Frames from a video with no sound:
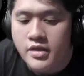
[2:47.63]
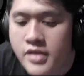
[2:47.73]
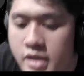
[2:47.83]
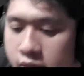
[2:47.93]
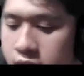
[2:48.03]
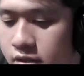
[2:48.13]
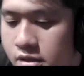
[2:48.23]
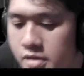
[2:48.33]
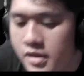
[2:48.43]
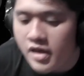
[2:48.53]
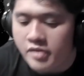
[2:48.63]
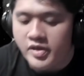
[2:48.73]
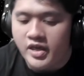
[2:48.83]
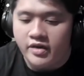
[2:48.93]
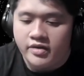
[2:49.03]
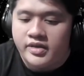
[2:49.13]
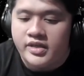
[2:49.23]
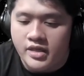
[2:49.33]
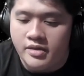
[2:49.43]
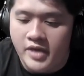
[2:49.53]
you, Jaya. So now I'll be
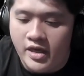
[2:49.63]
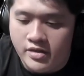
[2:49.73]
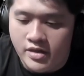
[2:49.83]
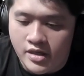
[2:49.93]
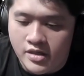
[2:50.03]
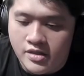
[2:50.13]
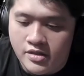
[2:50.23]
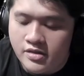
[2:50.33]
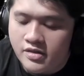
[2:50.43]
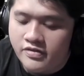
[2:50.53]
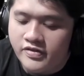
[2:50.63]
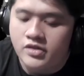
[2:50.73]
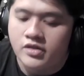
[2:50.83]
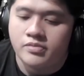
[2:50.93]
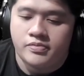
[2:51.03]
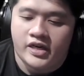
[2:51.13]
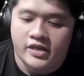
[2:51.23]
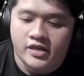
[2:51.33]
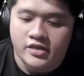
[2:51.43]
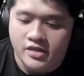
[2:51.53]
covering about generative facial
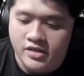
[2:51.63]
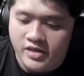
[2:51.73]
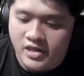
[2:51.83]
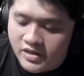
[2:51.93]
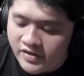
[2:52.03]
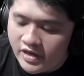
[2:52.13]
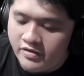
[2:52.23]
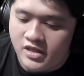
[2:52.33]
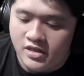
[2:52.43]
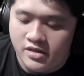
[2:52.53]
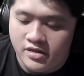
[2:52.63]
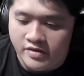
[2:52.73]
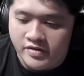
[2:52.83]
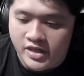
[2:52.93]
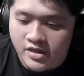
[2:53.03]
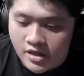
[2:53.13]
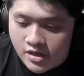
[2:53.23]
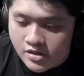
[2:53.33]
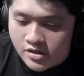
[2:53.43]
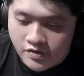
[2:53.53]
prior generative adversarial network.
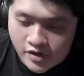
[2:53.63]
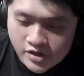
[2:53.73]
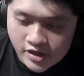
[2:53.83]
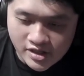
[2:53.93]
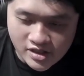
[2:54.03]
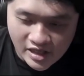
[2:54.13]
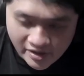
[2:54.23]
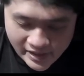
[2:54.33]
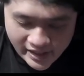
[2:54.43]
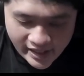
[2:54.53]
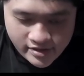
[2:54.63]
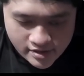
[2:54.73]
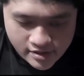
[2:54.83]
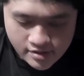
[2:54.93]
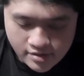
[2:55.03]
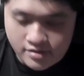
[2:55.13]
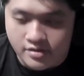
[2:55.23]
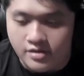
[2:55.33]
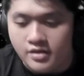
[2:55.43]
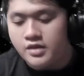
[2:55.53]
So for short, it's GFP gun.
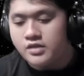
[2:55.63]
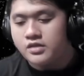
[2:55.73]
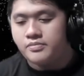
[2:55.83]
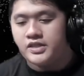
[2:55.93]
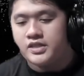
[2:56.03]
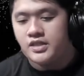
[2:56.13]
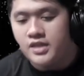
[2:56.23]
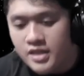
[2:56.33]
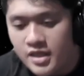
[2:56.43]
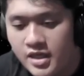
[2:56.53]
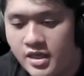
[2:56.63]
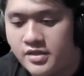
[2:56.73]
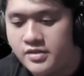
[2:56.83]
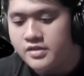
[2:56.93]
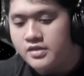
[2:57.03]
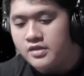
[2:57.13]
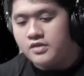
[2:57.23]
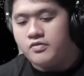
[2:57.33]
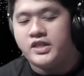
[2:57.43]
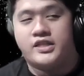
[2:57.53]
So basically,
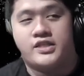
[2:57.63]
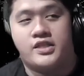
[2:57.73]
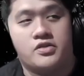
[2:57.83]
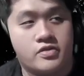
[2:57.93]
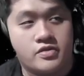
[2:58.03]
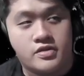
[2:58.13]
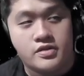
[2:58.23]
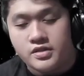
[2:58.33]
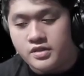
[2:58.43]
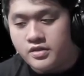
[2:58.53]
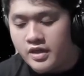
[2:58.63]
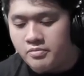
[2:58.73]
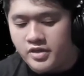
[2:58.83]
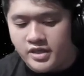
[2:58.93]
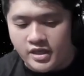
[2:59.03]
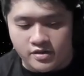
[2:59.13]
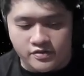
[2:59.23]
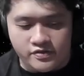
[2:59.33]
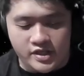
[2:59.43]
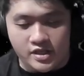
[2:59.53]
what does it do? You can pretend
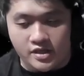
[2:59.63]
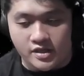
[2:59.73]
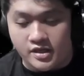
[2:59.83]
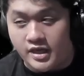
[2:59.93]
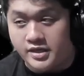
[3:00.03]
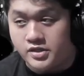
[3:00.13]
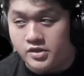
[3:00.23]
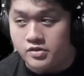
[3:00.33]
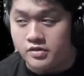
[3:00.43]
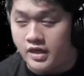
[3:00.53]
of it as you